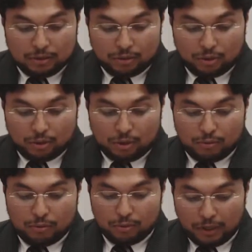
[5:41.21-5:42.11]

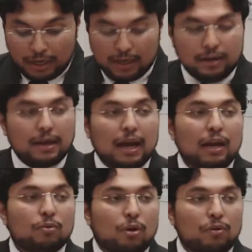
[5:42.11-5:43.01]
So we can
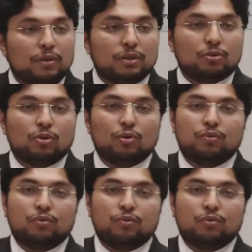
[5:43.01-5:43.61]
always go